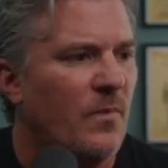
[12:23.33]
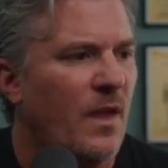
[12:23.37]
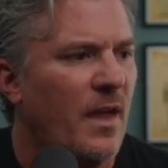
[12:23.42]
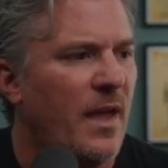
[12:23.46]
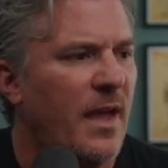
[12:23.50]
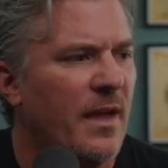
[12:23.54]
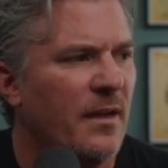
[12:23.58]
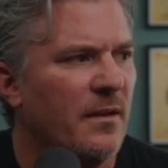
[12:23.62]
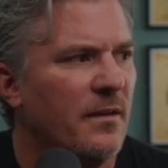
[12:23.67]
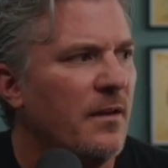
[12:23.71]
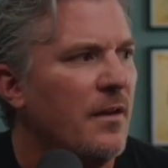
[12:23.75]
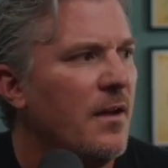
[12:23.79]

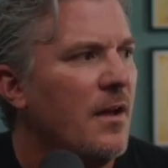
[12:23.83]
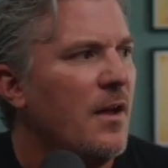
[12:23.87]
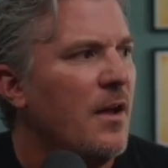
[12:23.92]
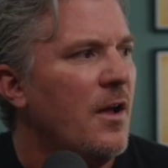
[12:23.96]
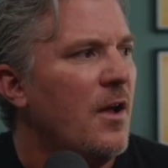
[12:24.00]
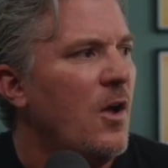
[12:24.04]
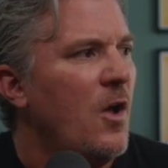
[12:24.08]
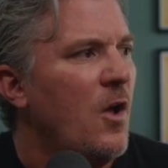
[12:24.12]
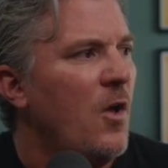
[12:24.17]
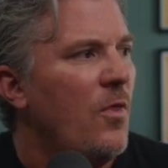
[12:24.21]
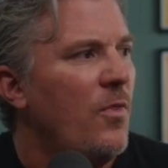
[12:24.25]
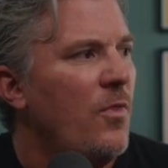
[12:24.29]
And
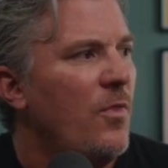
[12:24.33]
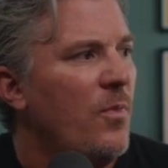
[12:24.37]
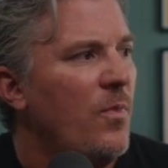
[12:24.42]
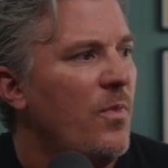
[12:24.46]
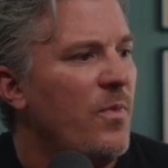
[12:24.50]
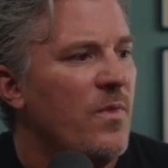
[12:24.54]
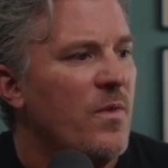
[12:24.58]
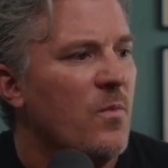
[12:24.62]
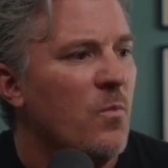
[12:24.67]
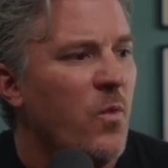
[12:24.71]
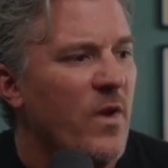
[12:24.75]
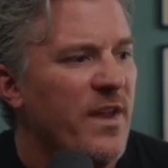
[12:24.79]

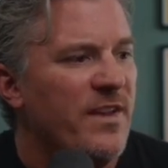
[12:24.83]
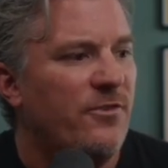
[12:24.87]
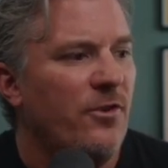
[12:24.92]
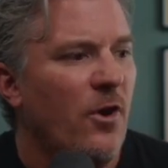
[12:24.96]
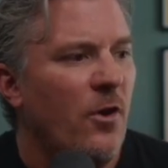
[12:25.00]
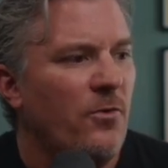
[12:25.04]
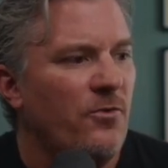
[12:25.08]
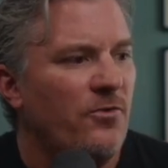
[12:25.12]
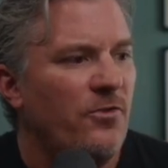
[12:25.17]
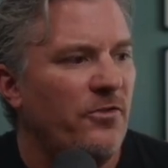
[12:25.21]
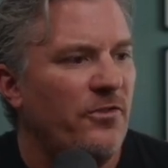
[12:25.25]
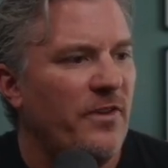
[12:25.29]
we
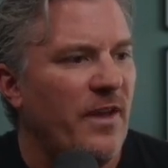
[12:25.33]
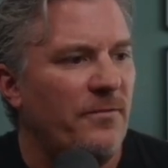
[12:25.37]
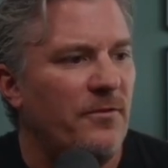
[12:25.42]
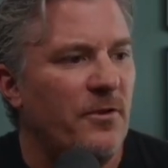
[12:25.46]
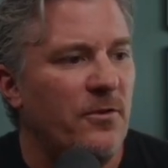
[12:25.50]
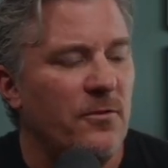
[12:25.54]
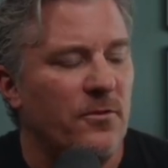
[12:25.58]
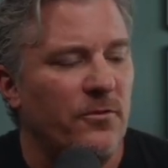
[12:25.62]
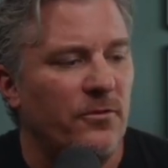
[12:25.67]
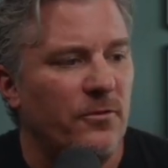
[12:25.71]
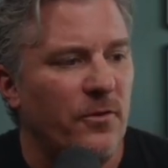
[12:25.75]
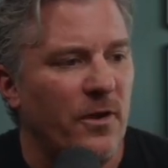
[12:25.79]
don't just have to
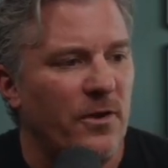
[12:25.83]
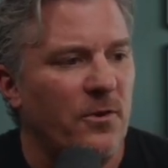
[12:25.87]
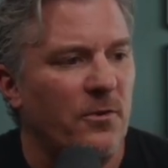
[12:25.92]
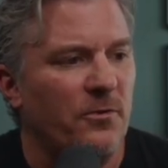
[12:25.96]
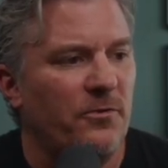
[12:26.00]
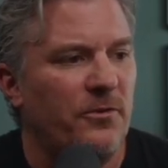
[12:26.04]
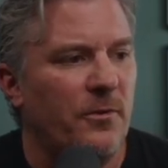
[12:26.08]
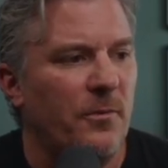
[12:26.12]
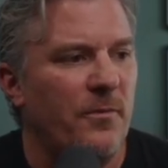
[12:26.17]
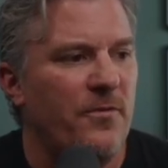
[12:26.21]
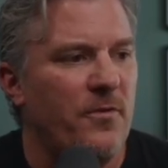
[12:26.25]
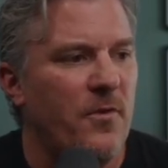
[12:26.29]
do this. So I know
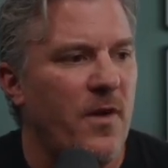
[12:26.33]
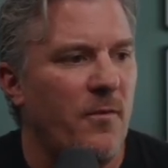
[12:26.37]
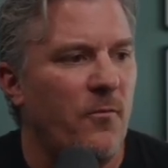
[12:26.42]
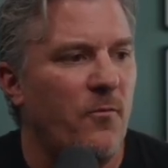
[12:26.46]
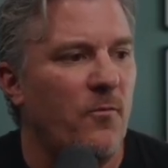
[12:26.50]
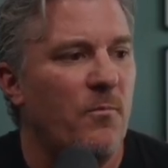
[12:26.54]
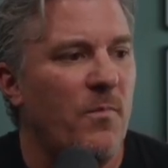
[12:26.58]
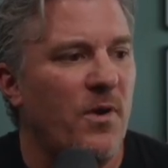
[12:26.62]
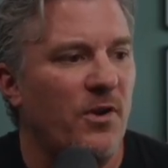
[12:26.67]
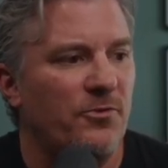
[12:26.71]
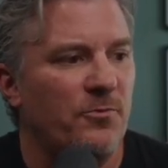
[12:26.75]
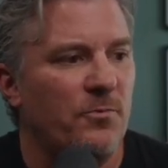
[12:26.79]
some of you have
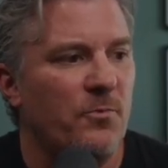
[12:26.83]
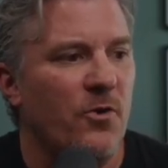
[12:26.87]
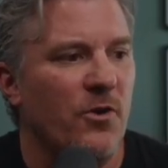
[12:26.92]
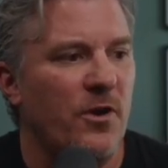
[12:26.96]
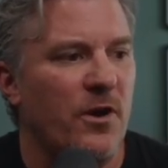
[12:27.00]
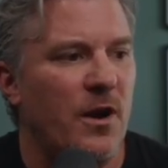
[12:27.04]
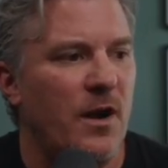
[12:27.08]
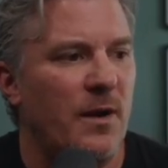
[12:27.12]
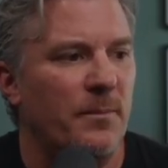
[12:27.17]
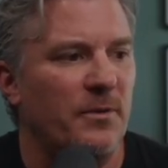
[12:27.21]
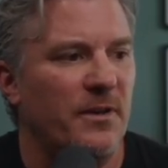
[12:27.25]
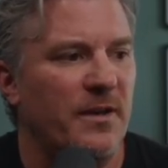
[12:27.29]
much more
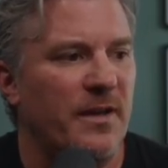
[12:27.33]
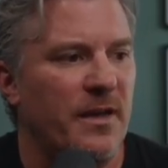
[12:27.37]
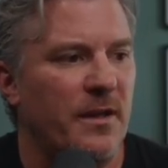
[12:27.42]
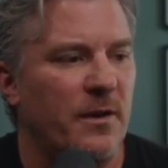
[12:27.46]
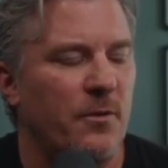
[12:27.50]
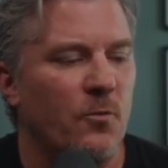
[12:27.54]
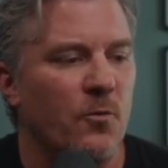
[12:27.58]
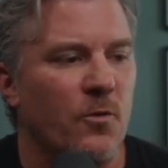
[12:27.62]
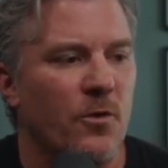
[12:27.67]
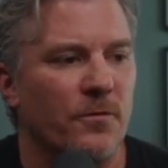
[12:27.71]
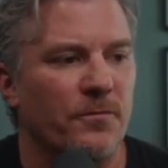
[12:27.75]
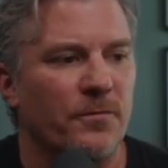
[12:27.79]

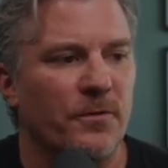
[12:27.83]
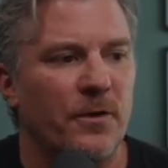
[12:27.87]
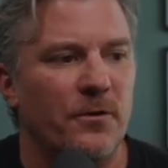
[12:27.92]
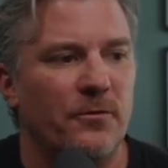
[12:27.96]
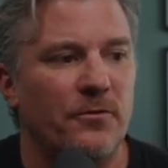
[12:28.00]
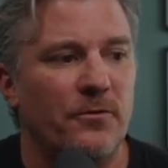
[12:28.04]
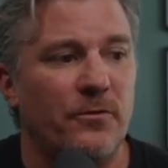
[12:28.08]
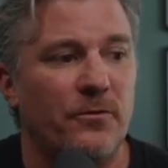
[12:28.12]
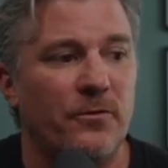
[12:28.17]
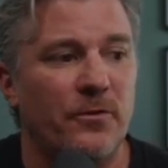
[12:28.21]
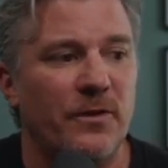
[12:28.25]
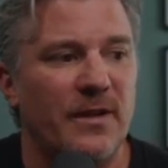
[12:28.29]
complicated workflows.
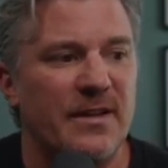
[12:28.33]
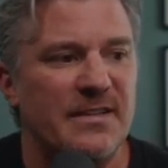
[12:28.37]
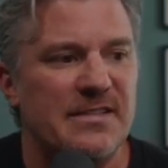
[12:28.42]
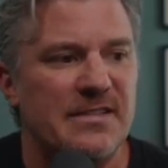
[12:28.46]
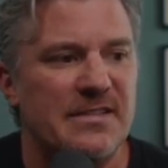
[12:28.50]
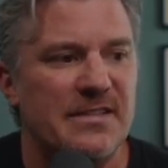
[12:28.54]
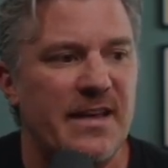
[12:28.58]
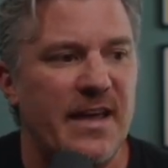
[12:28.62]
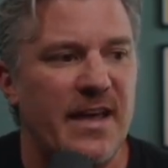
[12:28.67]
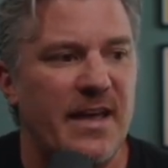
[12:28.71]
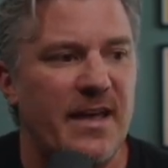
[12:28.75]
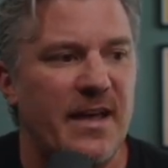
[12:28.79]
So let's
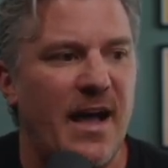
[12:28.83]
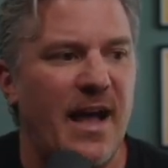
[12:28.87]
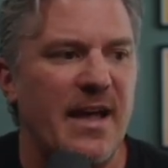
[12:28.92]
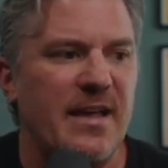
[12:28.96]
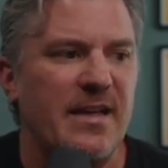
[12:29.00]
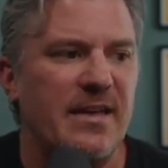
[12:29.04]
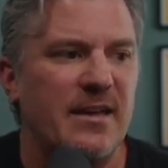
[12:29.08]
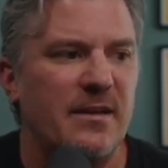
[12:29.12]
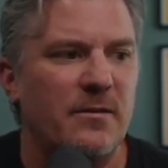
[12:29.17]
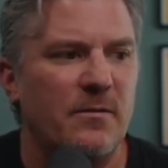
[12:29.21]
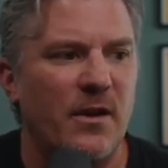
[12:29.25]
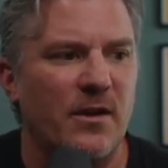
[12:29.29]
say I
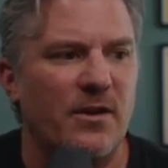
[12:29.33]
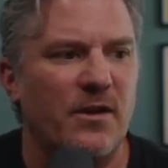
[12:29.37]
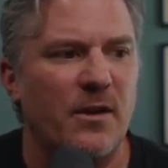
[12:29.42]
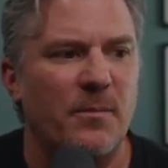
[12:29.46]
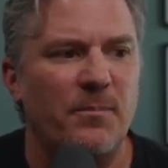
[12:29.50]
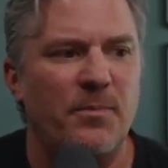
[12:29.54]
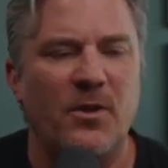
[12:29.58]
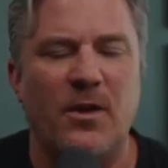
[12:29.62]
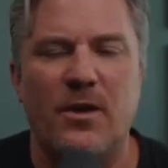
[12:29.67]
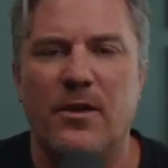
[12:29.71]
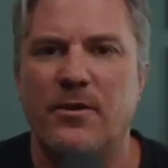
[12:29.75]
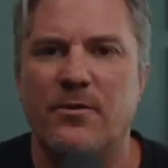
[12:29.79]
get a
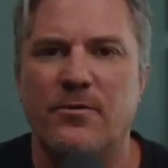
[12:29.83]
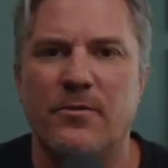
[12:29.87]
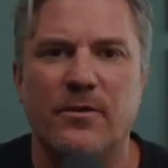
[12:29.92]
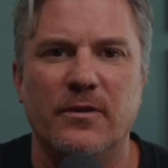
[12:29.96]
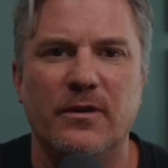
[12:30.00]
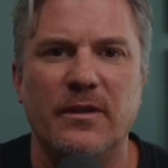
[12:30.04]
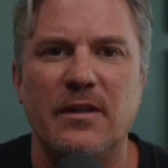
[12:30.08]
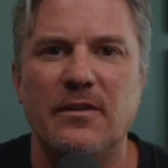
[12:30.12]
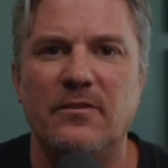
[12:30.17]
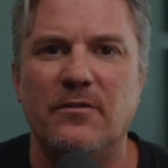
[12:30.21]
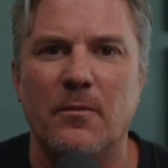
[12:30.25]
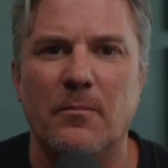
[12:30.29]
couple of hundred
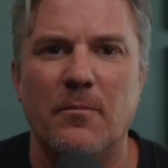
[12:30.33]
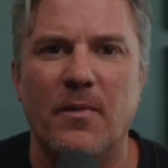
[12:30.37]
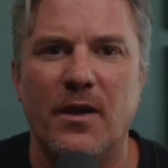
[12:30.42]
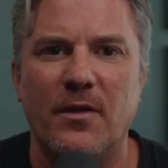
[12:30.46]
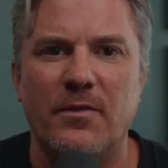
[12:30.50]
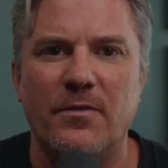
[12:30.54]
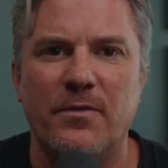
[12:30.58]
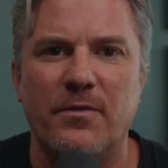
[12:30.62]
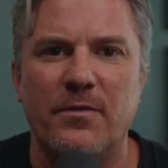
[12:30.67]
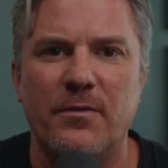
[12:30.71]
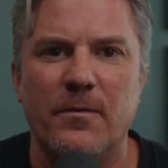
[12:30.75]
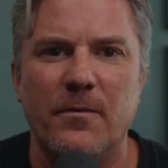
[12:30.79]
leads a
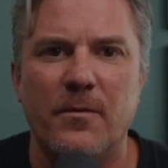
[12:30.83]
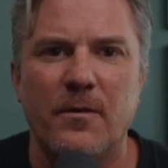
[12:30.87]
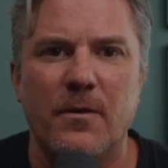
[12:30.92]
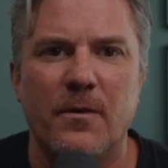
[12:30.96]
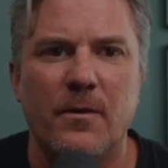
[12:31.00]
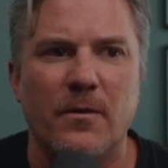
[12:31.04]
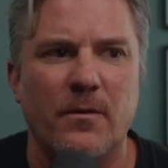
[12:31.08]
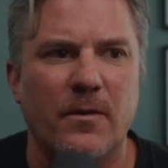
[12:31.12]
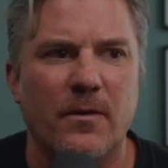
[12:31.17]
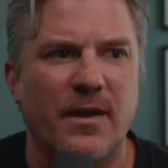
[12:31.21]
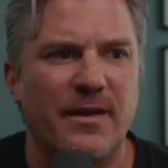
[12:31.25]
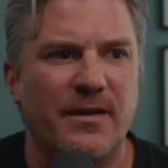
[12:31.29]
month,
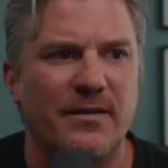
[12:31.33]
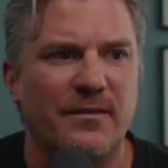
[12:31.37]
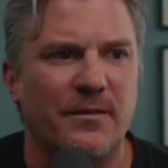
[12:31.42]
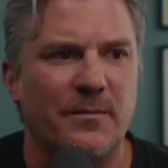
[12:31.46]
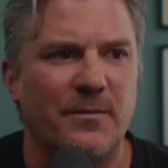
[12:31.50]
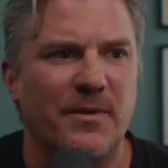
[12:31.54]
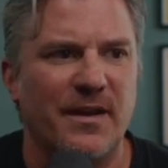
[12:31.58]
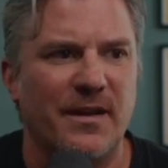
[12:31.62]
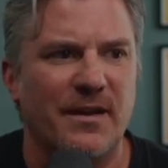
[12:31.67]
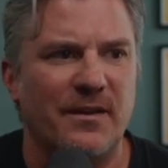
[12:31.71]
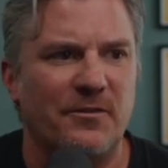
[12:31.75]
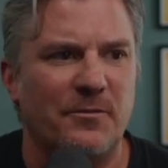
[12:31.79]
right? Because I'm
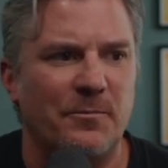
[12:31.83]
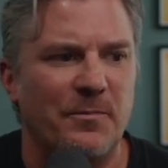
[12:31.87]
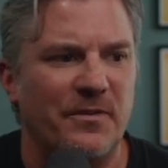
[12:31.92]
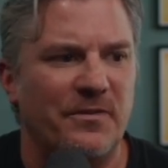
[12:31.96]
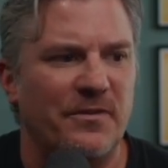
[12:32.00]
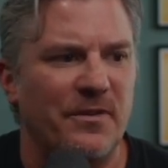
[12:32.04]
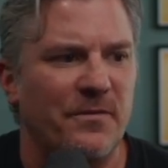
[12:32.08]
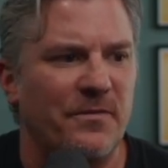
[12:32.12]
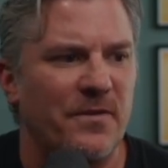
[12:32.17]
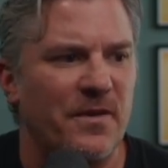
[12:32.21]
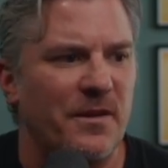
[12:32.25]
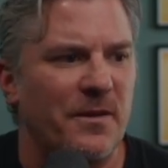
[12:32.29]
kind of
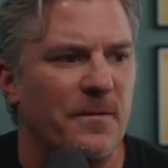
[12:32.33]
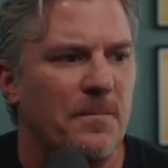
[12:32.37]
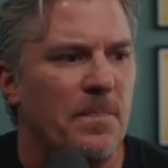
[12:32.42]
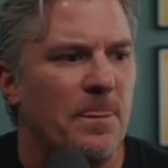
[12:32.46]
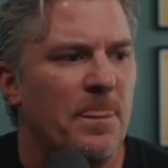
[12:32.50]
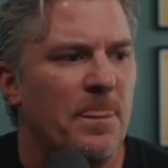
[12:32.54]
specific.